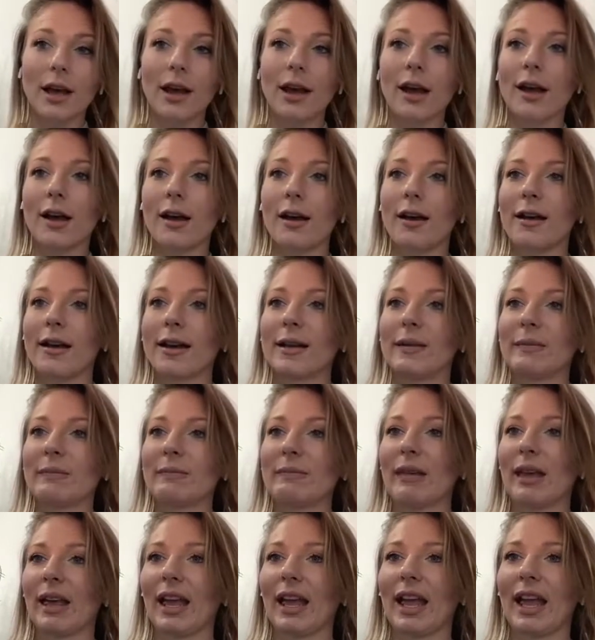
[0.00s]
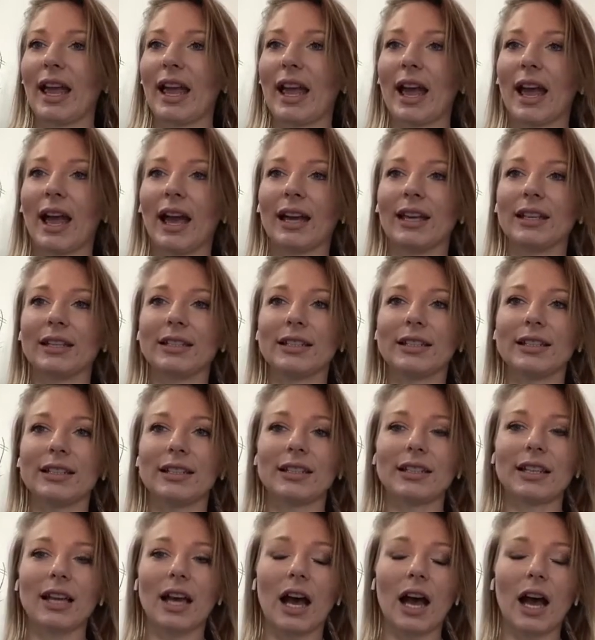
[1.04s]
And
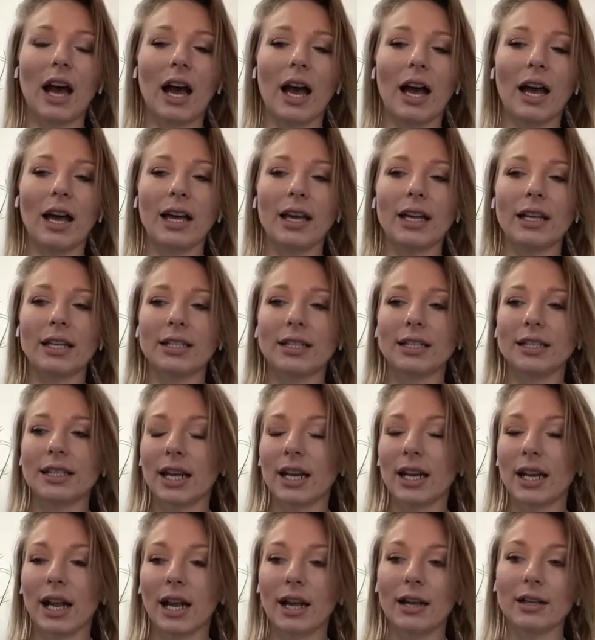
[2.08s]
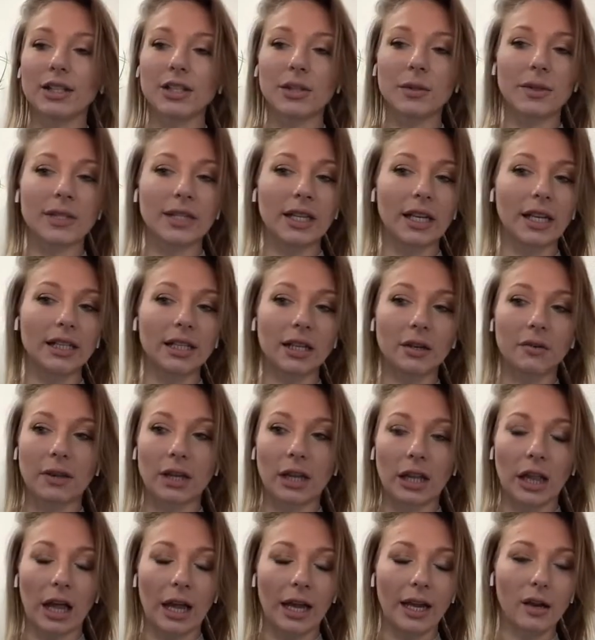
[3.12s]
I decided, I actually was sitting down with a
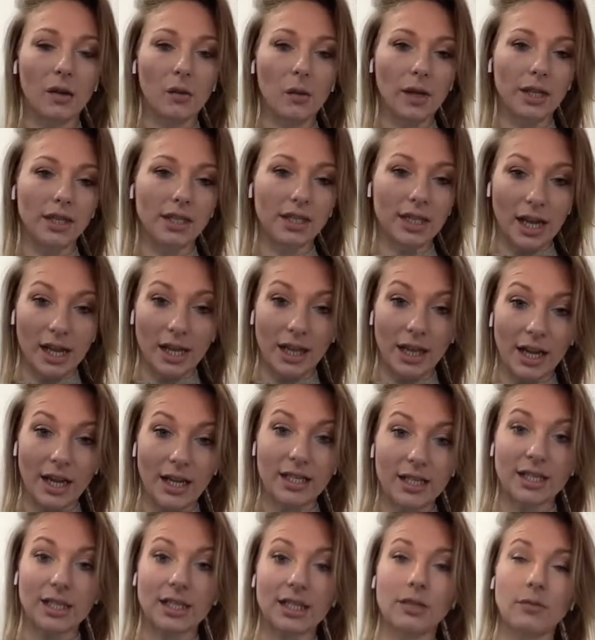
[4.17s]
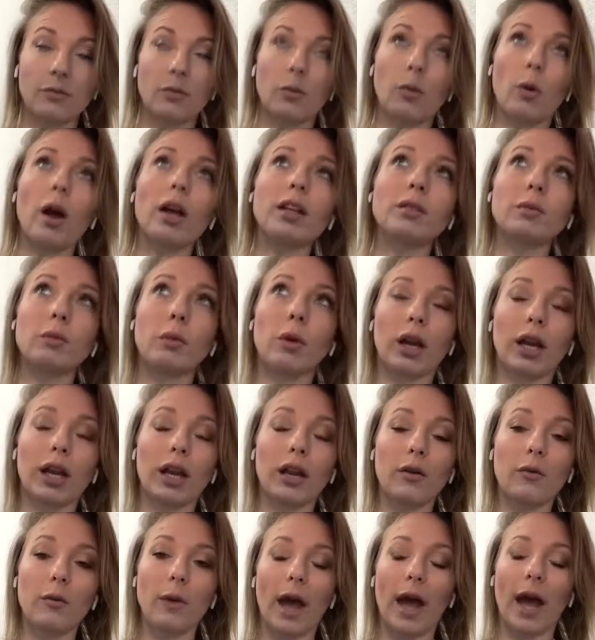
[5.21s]
client one day that I was
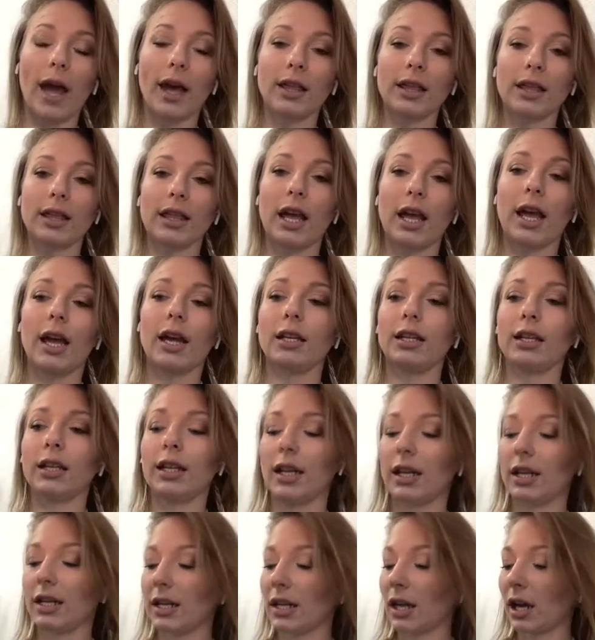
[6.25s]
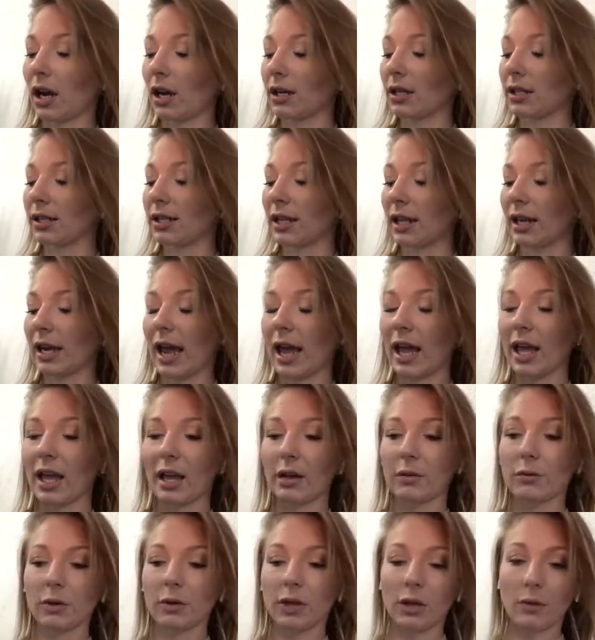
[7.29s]
working with, and he kind of said, hey,
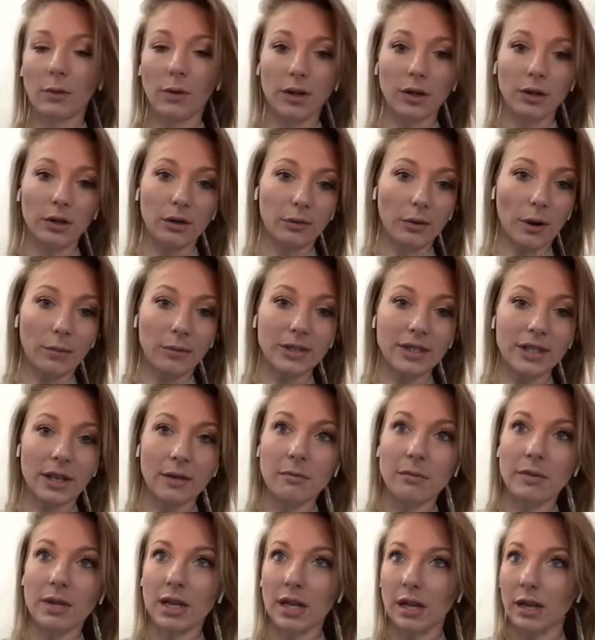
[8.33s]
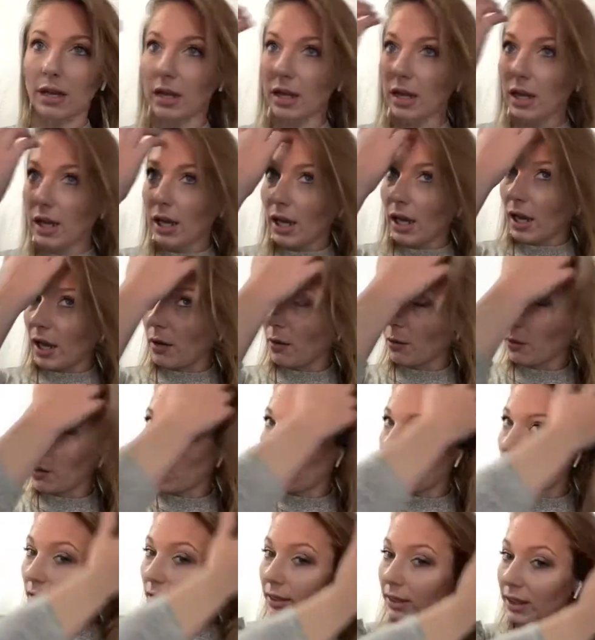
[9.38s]
I really want you to represent me and work
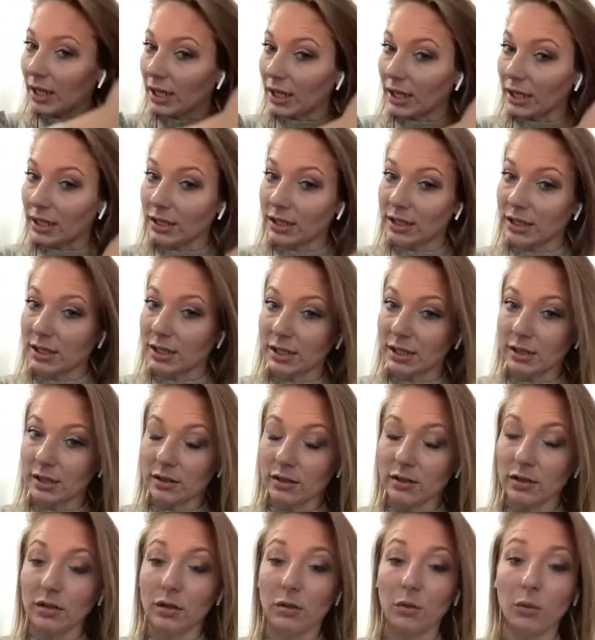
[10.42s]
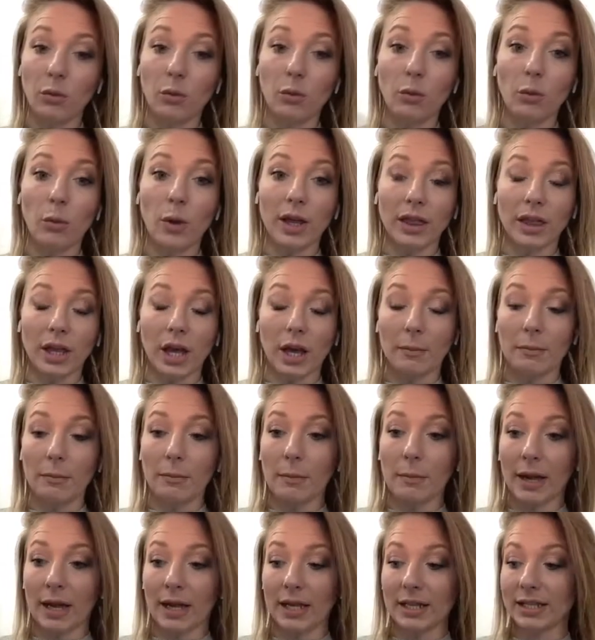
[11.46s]
on things with
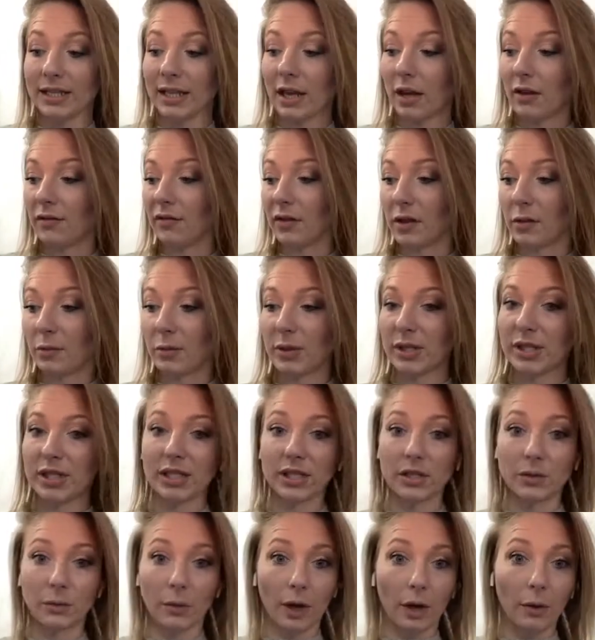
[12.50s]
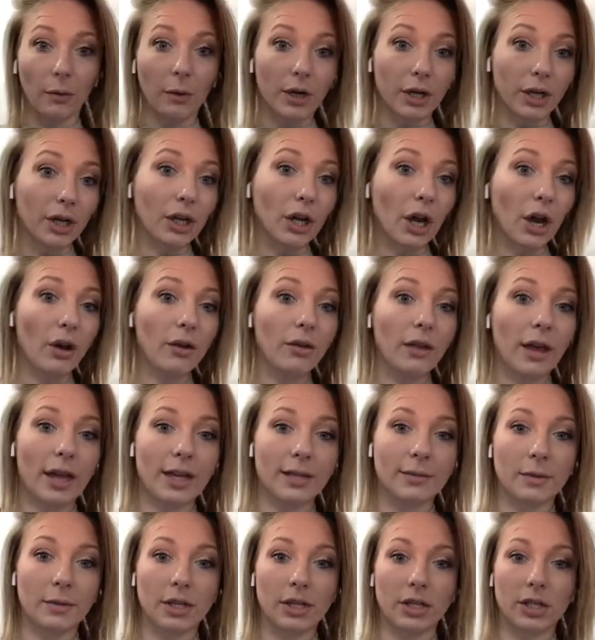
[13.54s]
myself for the business where I want to go, the
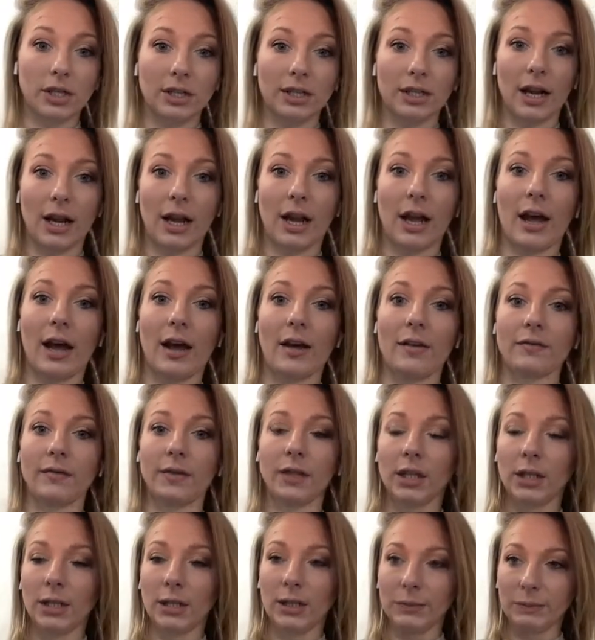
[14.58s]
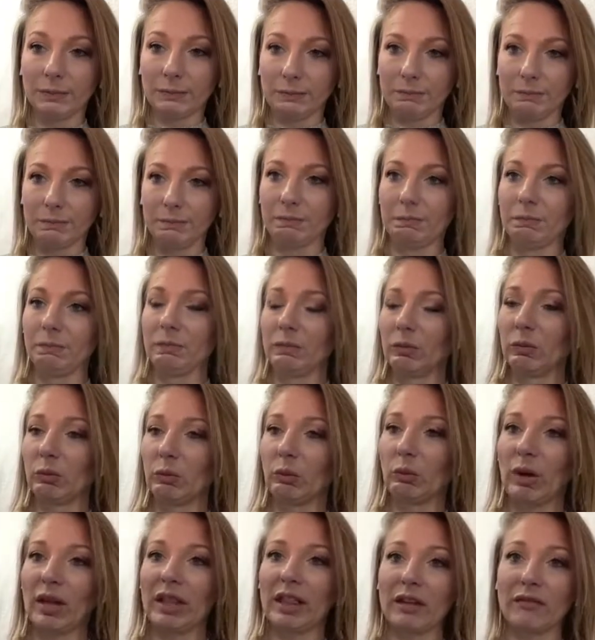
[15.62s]
aspirations that I have
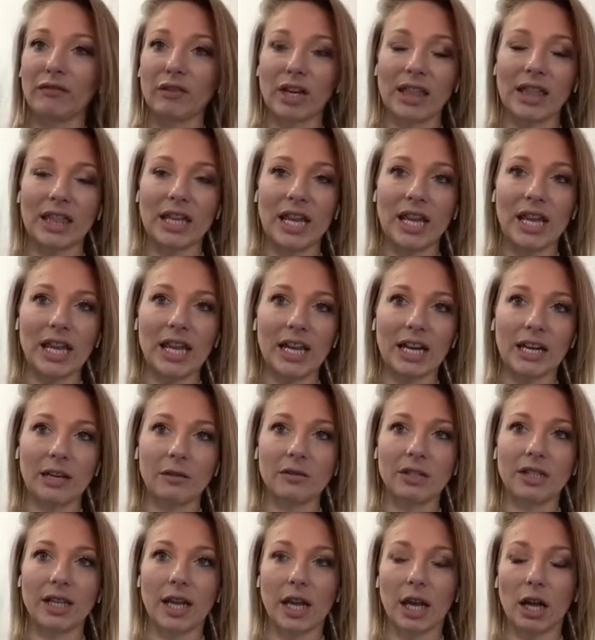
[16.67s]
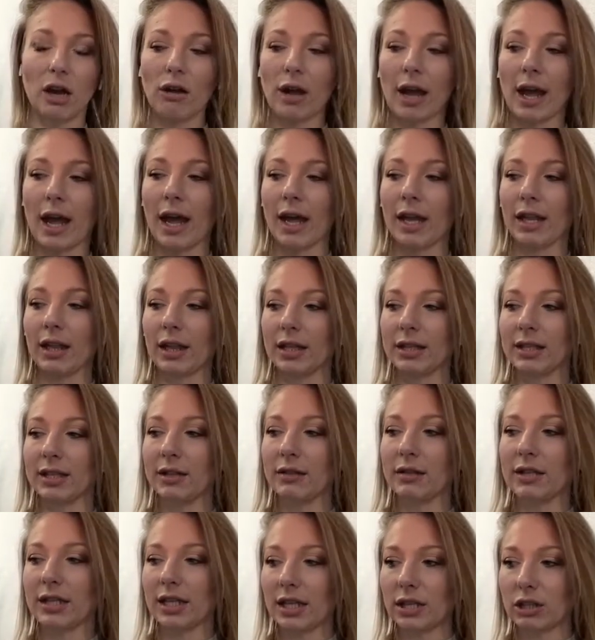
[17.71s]
with everything. And I was like, okay, that
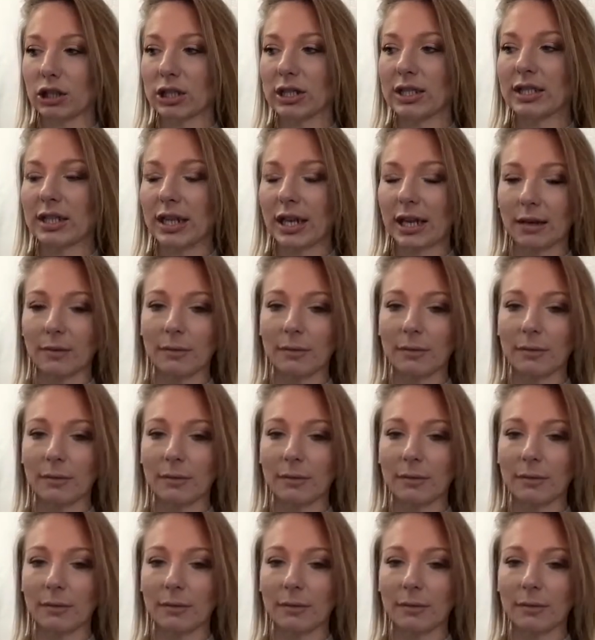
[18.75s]
sounds interesting.